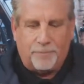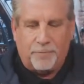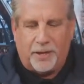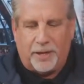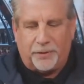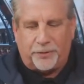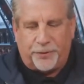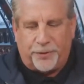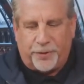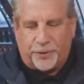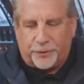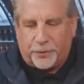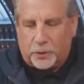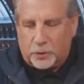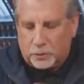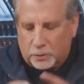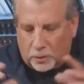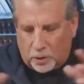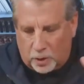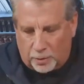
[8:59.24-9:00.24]
It's this
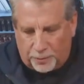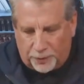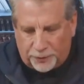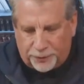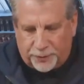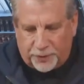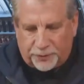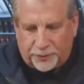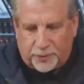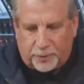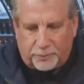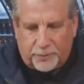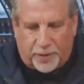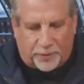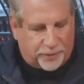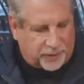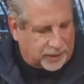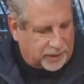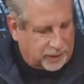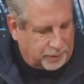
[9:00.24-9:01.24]
global system
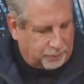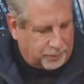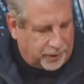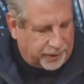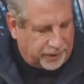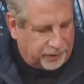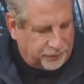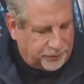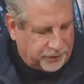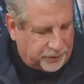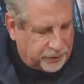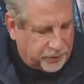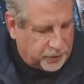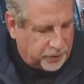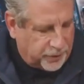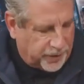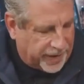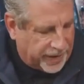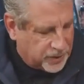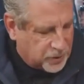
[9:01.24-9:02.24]
that they're going to bring us
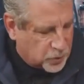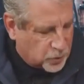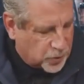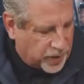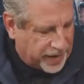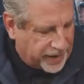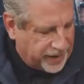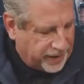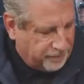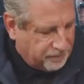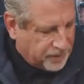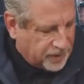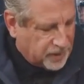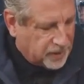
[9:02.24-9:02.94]
into. And you ready?